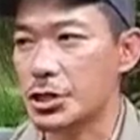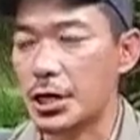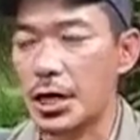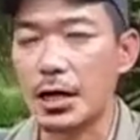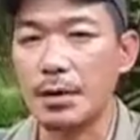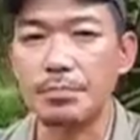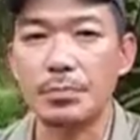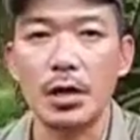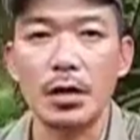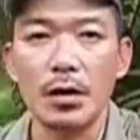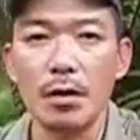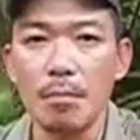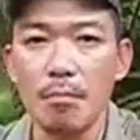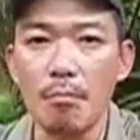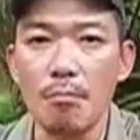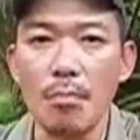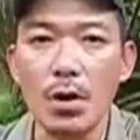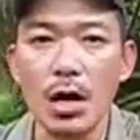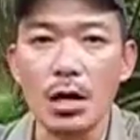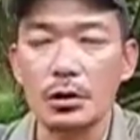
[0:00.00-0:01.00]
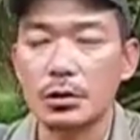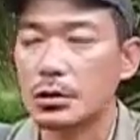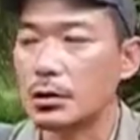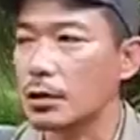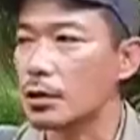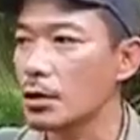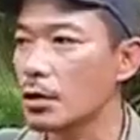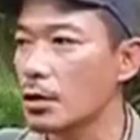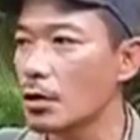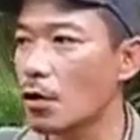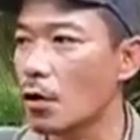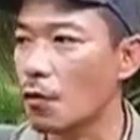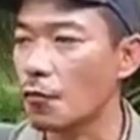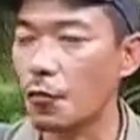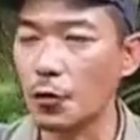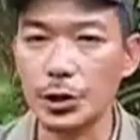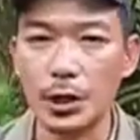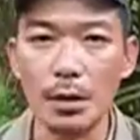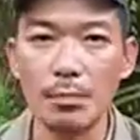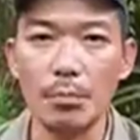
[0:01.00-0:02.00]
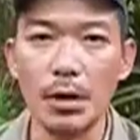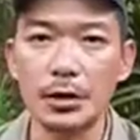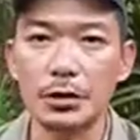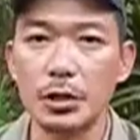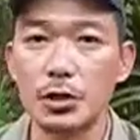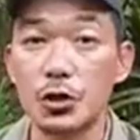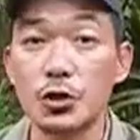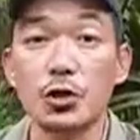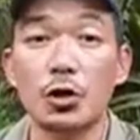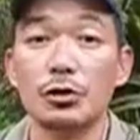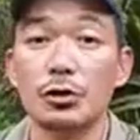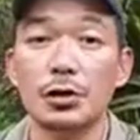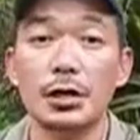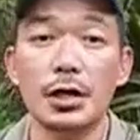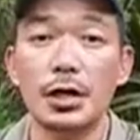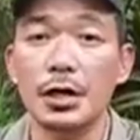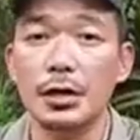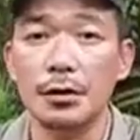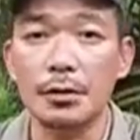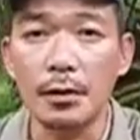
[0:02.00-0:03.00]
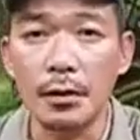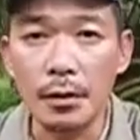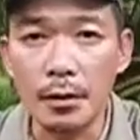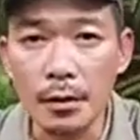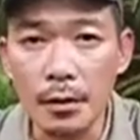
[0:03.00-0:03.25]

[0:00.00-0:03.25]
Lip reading: stabbed, mugged, or for that matter, shot in the head.